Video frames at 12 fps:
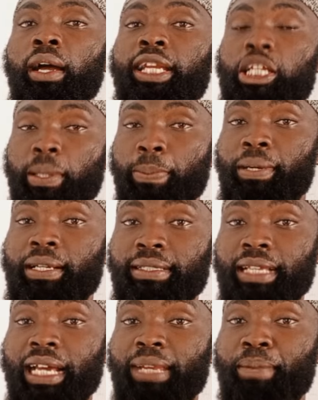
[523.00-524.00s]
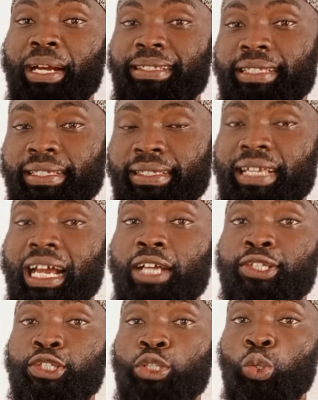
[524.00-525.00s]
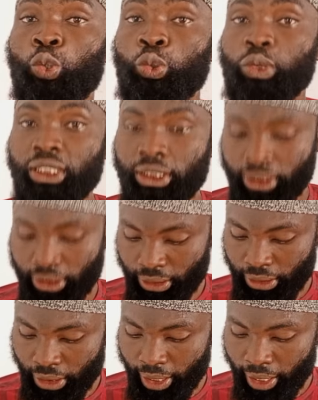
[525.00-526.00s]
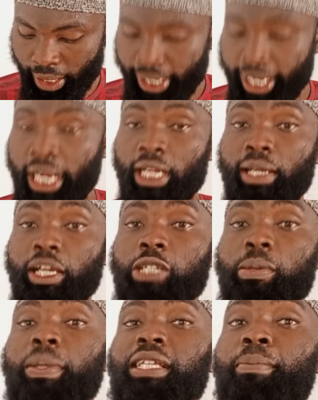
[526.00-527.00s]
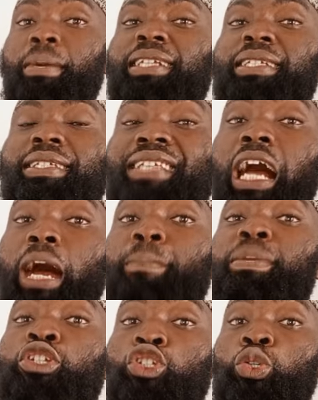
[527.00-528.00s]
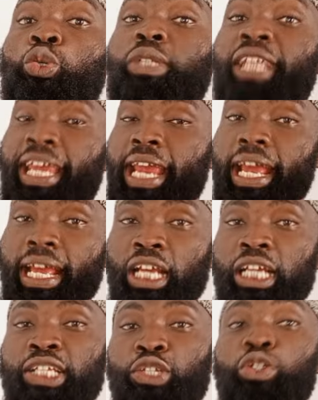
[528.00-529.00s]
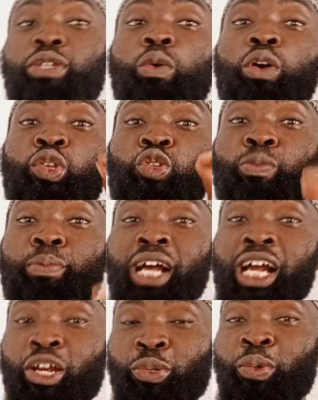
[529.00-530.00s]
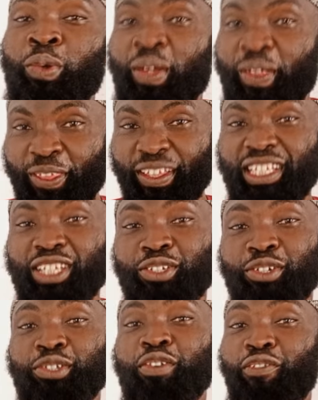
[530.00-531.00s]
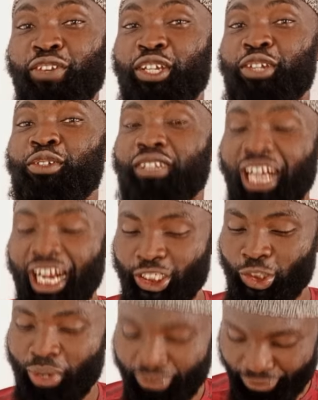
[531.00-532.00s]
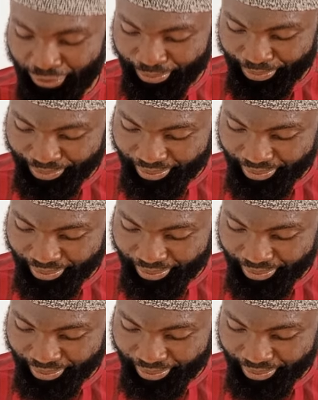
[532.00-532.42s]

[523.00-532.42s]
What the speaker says: newspapers and magazines are sold. Here newspapers and magazines are being sold here. So the word tuba'u, this is also failun adjective.